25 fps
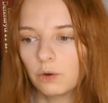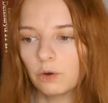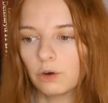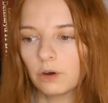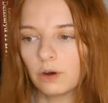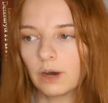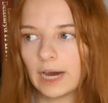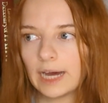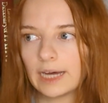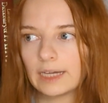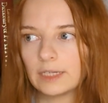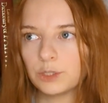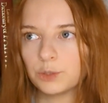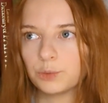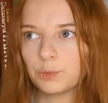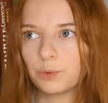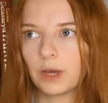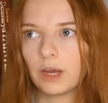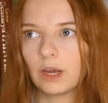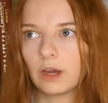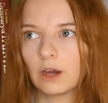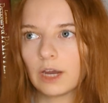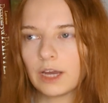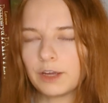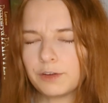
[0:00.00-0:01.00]
and
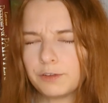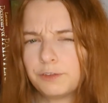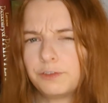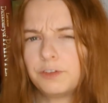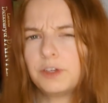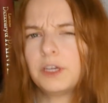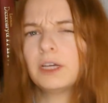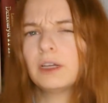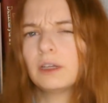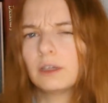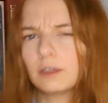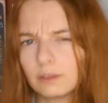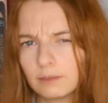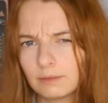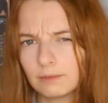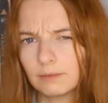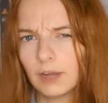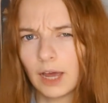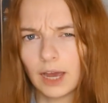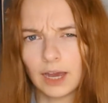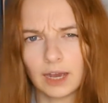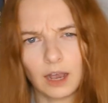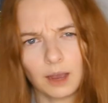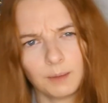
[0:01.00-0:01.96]
when I feel like